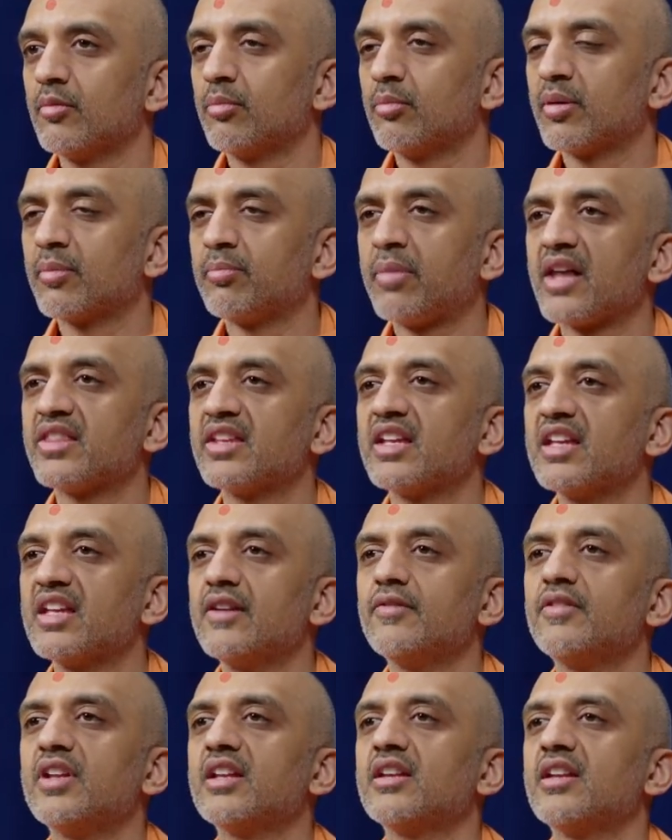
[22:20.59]
But by the
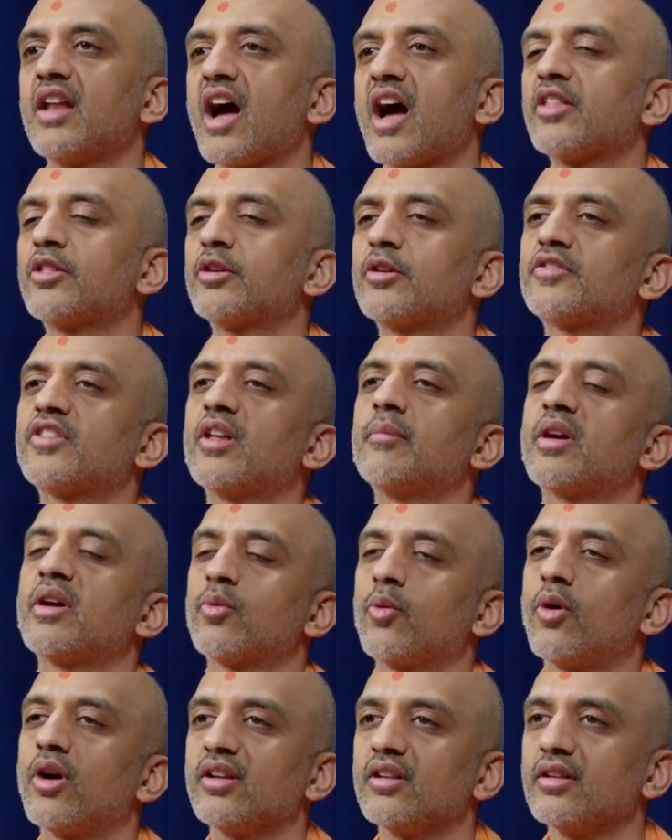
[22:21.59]
evening, neither of them had
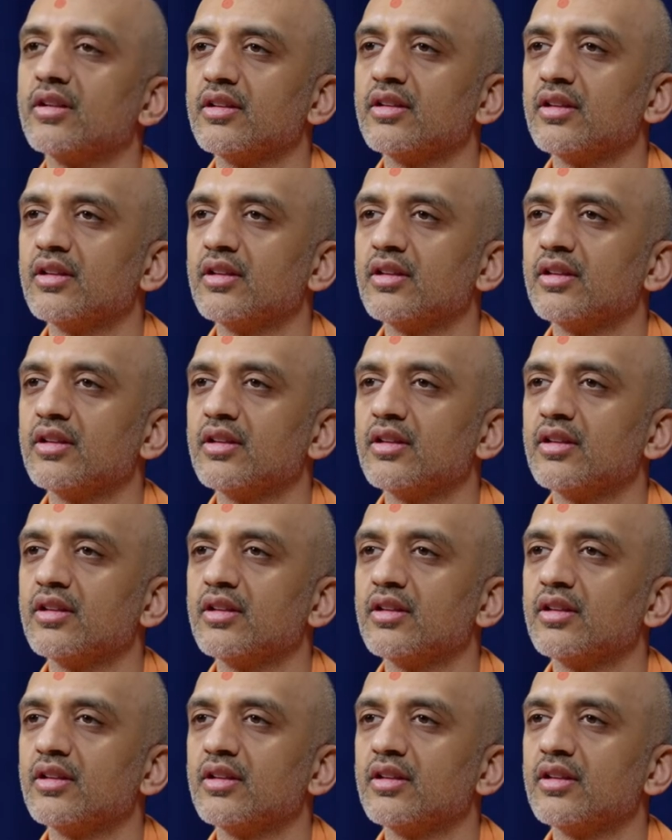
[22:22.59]
won.